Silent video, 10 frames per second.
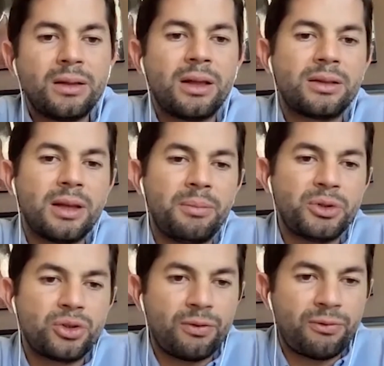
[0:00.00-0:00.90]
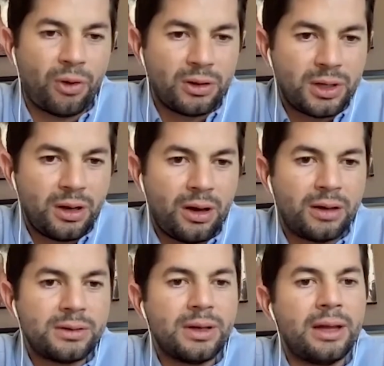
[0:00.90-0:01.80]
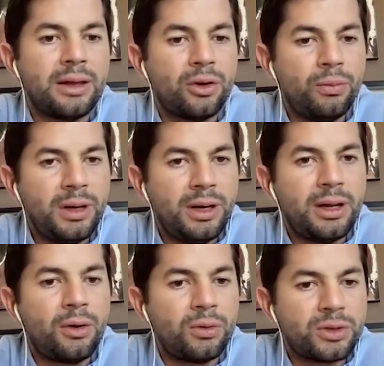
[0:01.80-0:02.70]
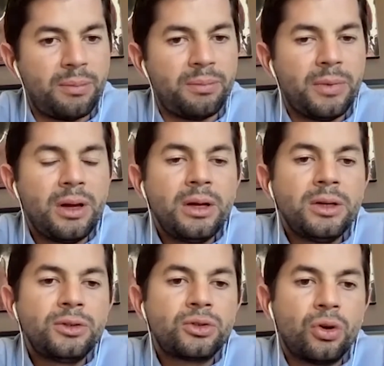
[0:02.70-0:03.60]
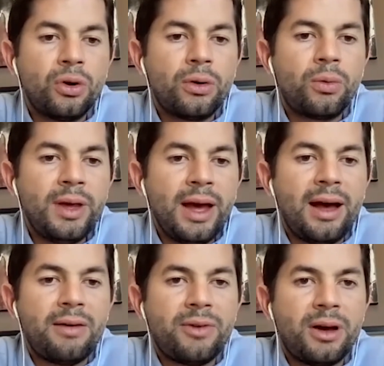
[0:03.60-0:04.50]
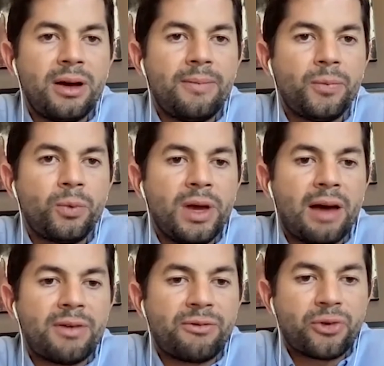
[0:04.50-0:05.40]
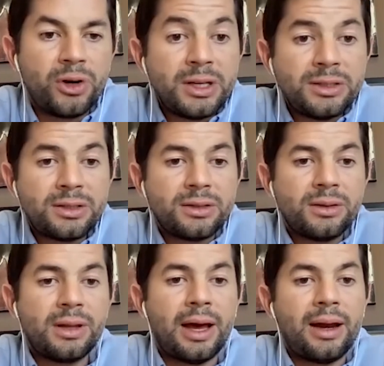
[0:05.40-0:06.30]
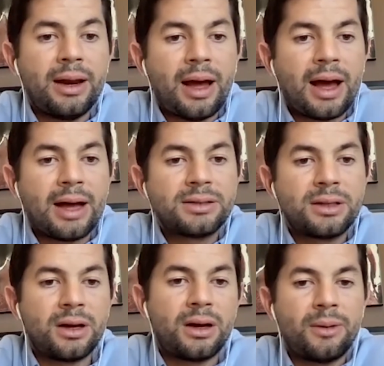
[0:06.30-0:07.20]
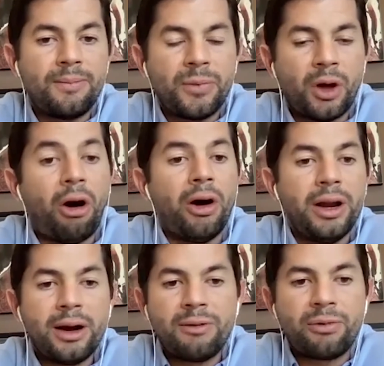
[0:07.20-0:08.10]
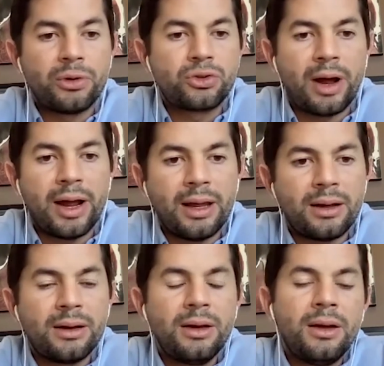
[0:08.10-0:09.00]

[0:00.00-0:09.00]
the temperature falls a lot and the humidity goes up. So we have a furnace that has the hot air for drying,